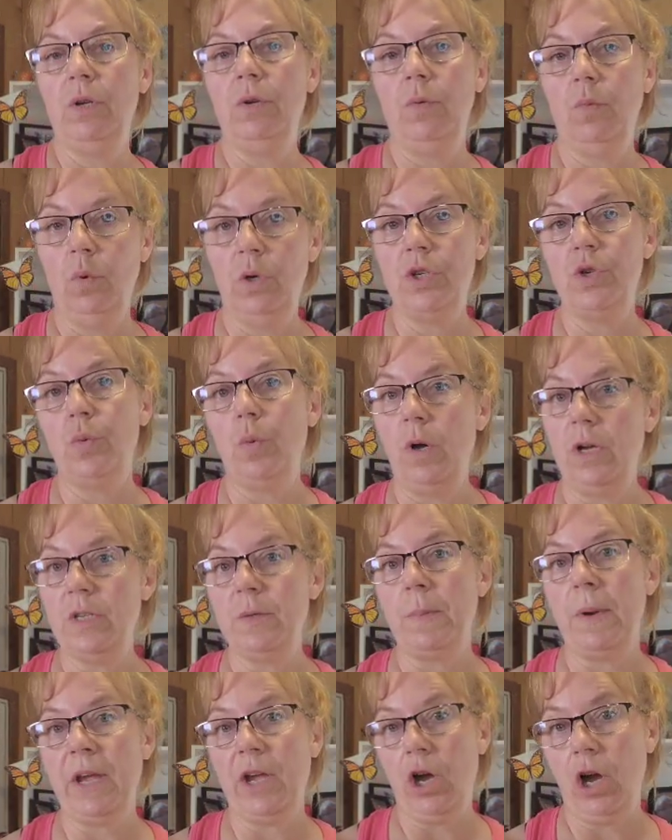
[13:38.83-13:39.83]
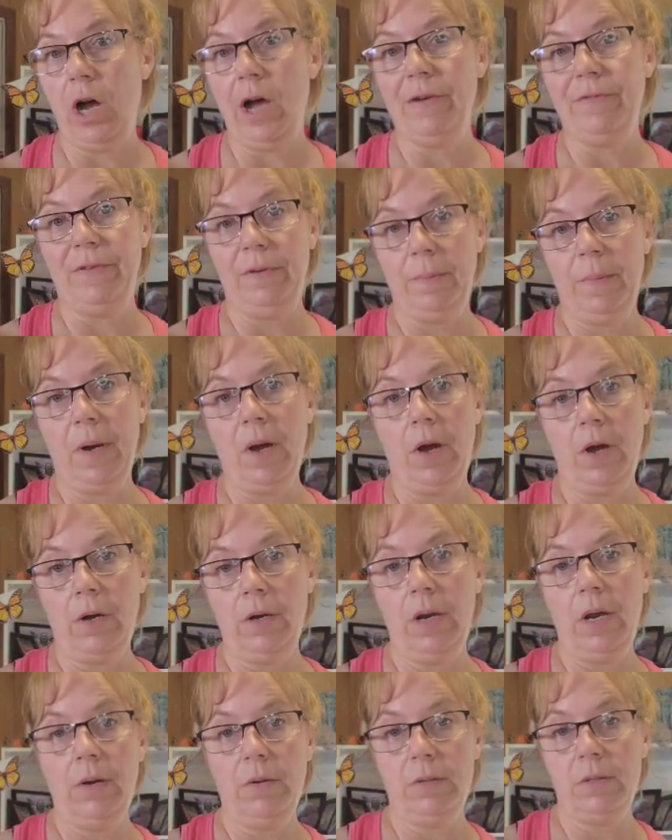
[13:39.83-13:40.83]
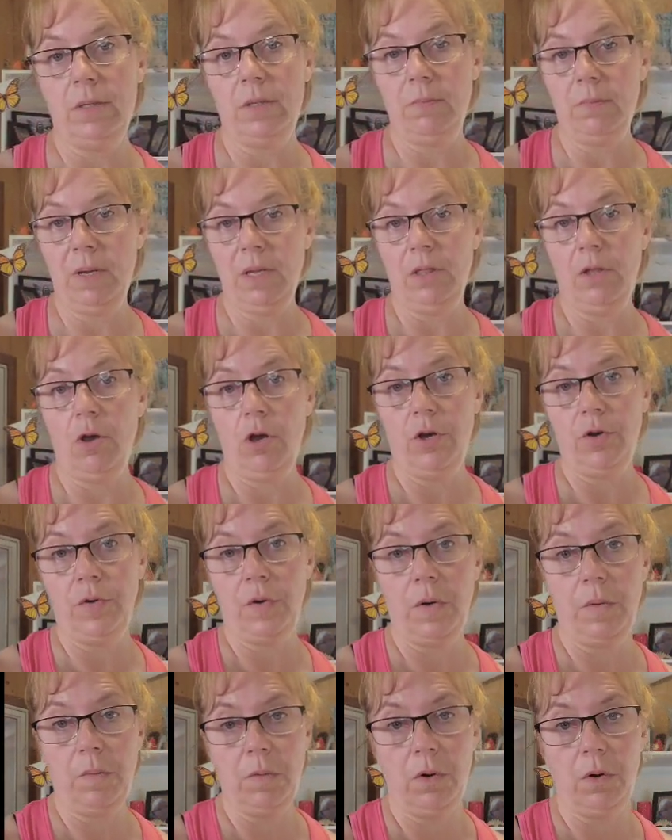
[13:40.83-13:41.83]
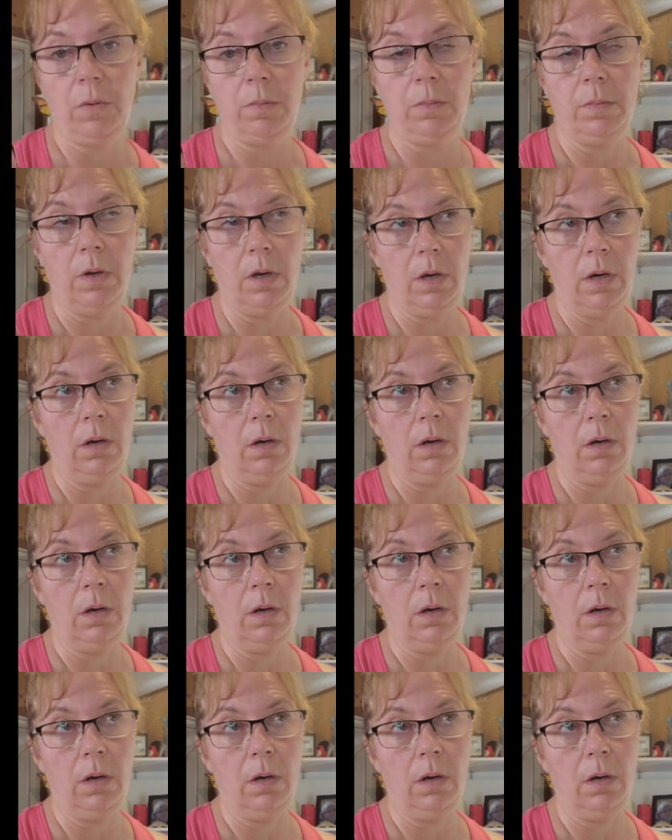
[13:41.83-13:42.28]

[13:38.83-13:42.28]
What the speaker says: which was my coffee bar, and now it's in my laundry room,